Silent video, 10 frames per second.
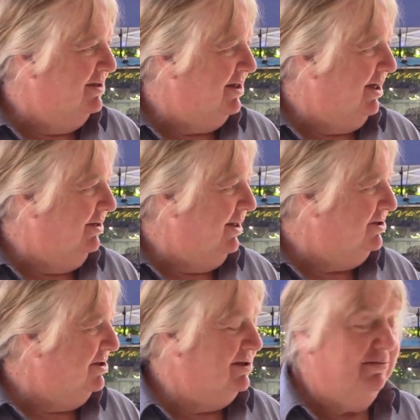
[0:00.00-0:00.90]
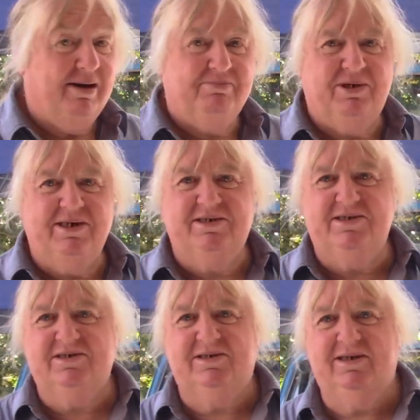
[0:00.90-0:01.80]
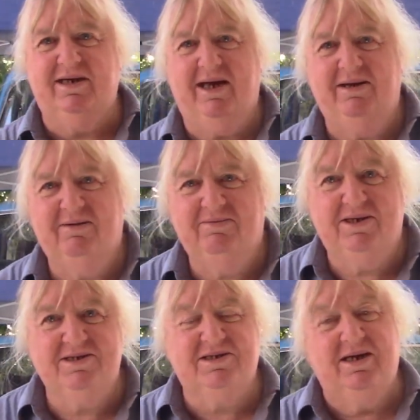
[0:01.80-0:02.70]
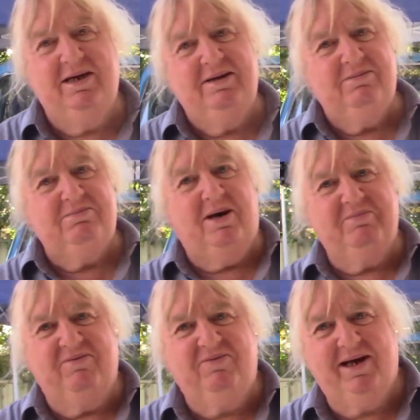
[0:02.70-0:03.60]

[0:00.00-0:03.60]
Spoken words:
So that just about brings us to the end of this probably